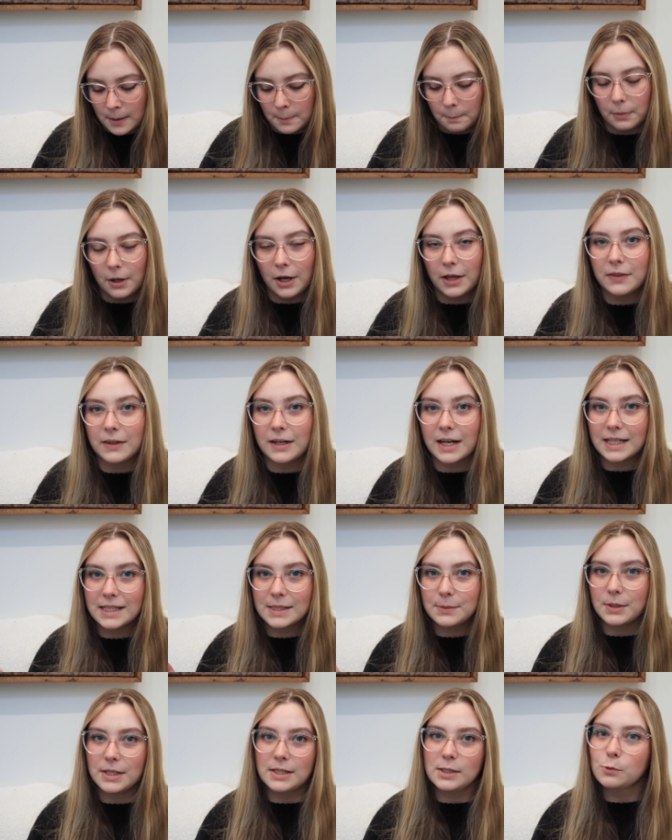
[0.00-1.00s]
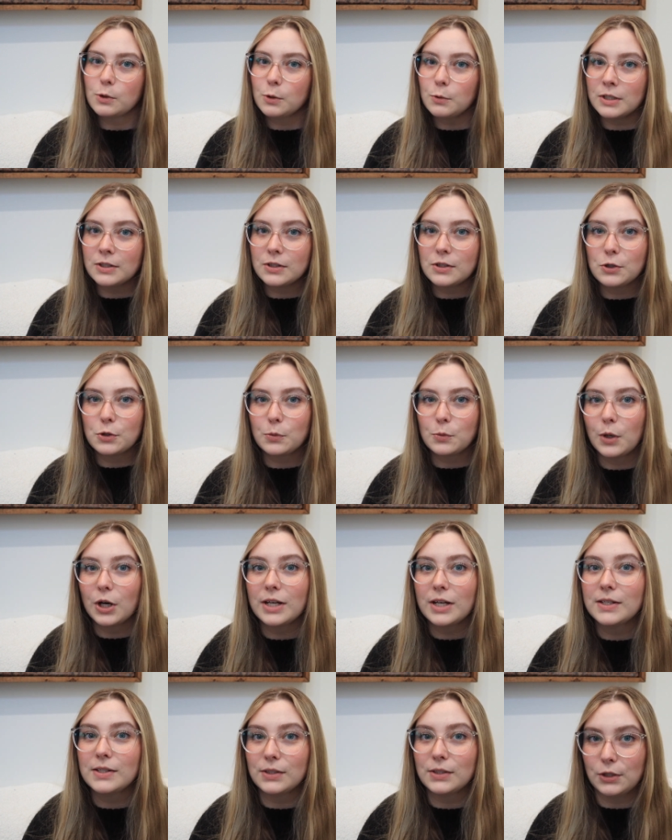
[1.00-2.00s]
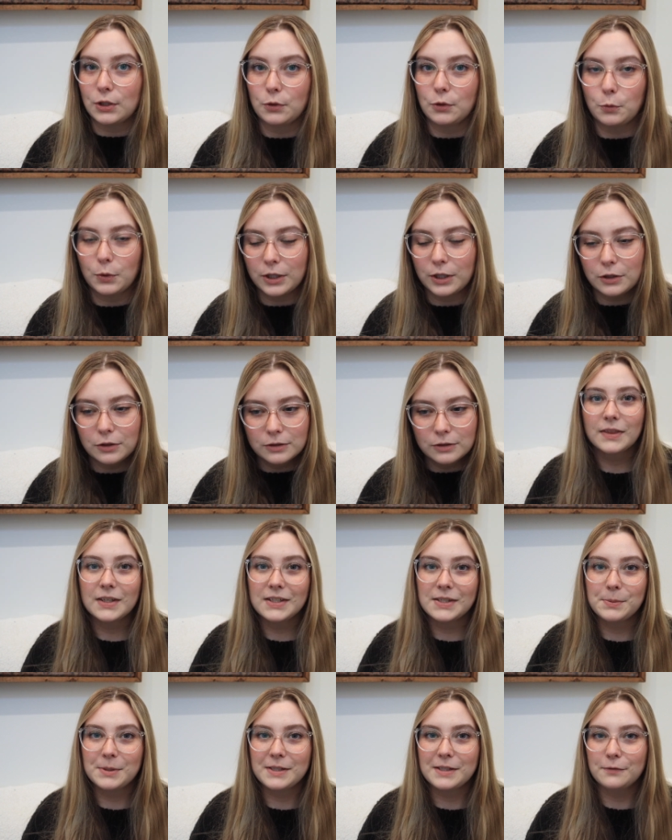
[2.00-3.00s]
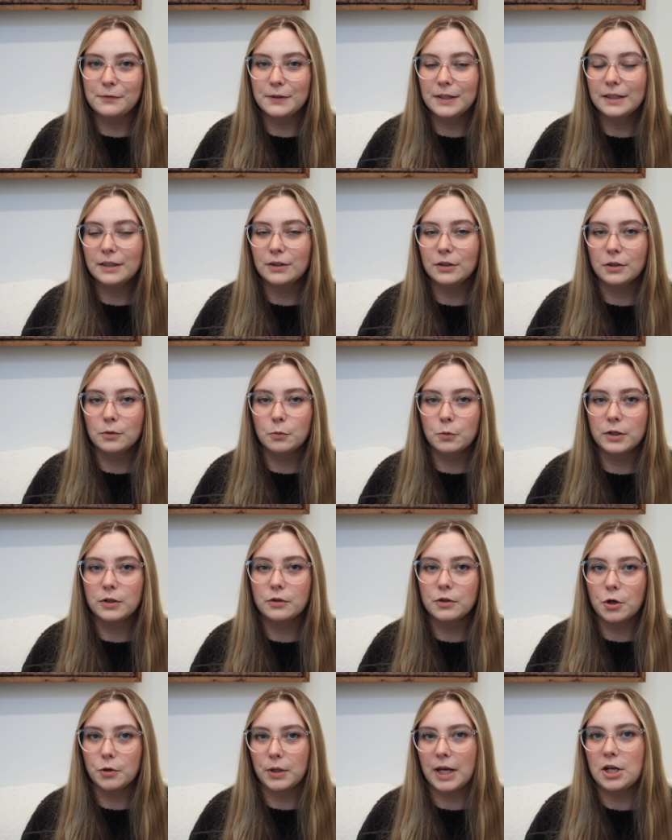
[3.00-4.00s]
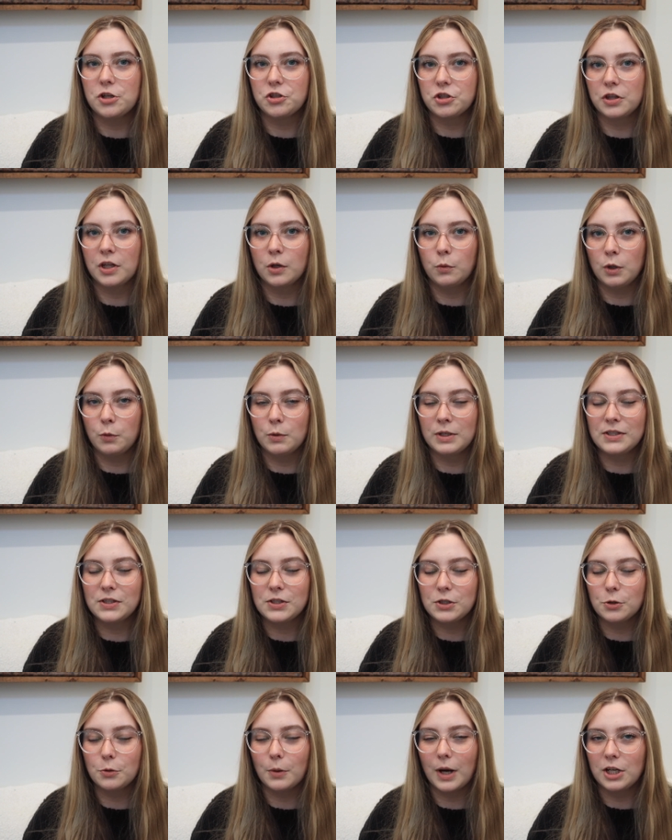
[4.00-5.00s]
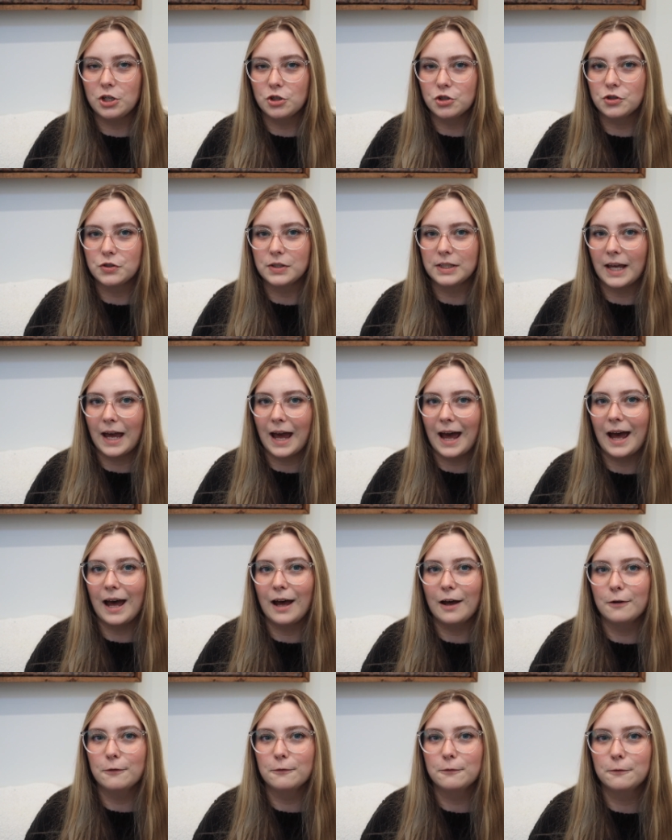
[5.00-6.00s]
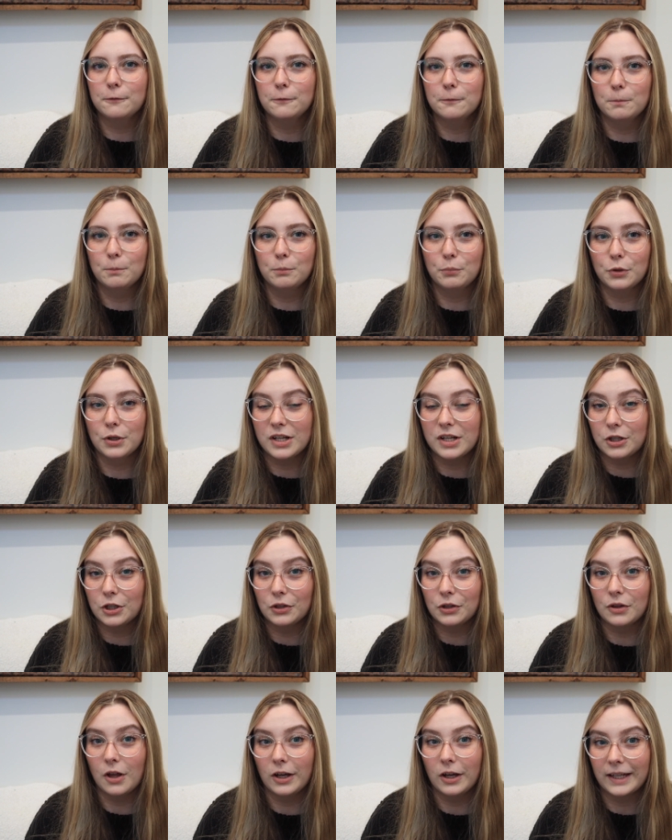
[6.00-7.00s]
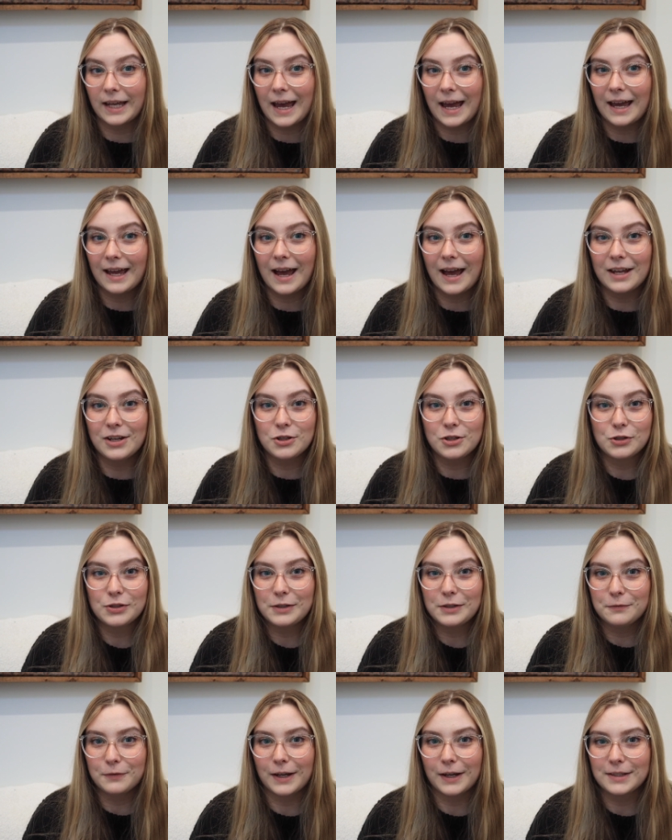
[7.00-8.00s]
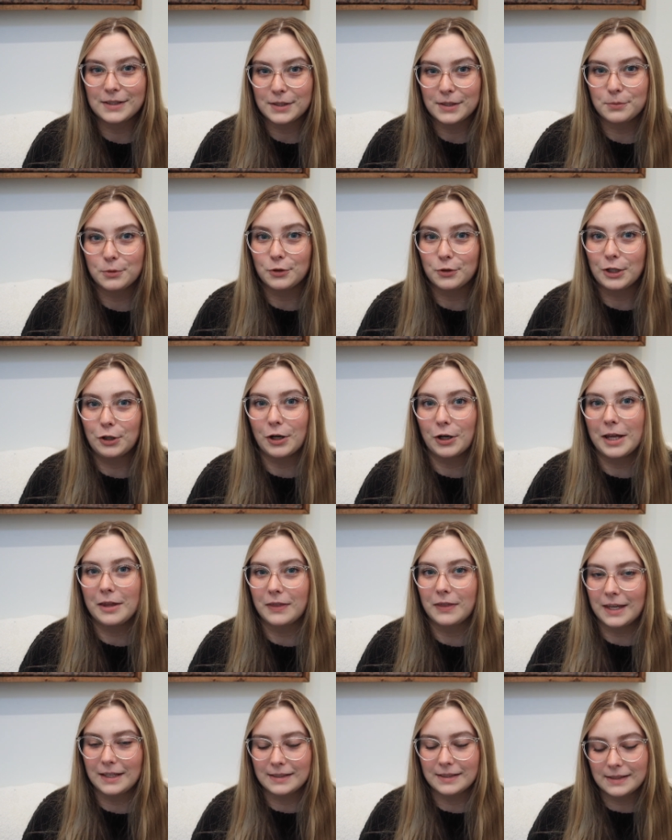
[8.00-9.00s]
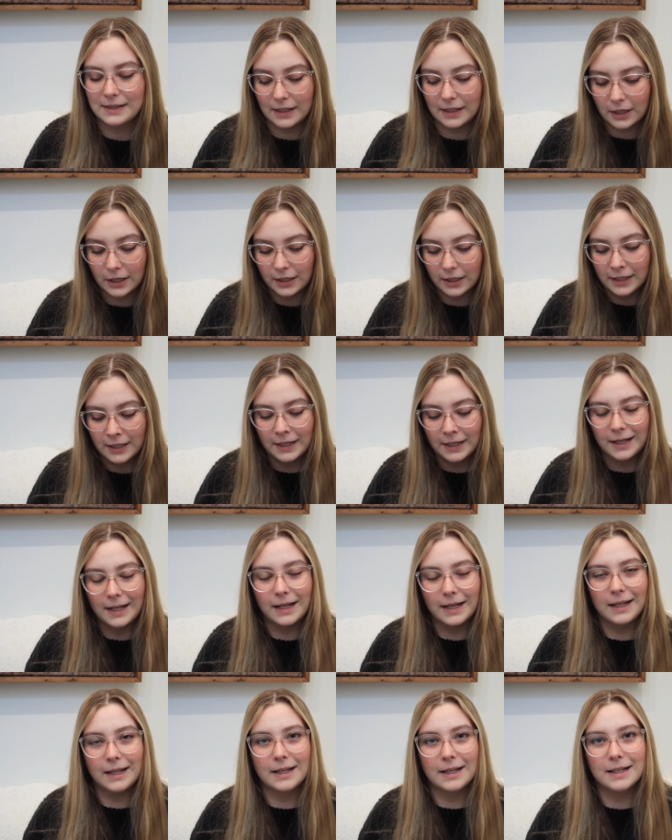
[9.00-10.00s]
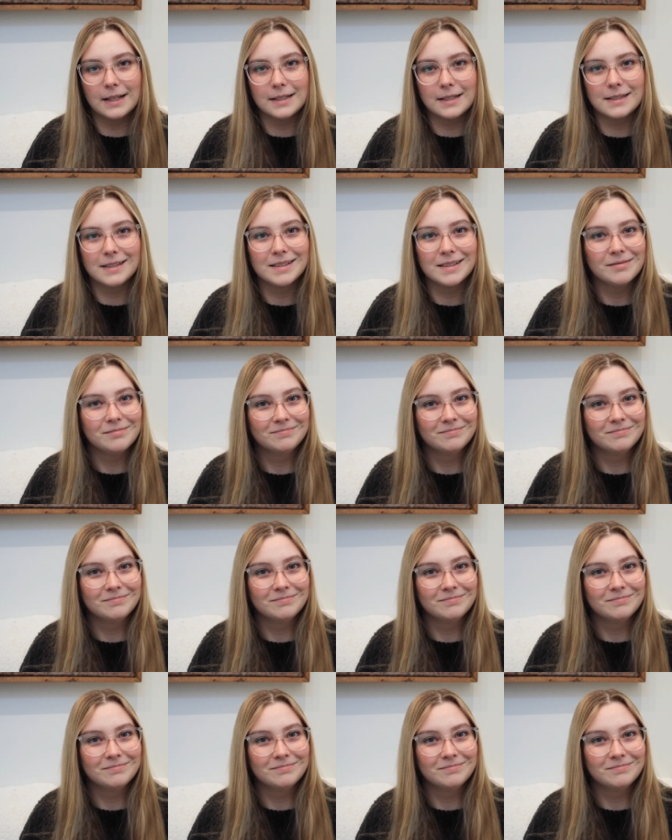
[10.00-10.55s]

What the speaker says: But the next place we went to was Goodwill. The specific Goodwill location that we went to, I usually have pretty good luck at. I usually find some really great things there. And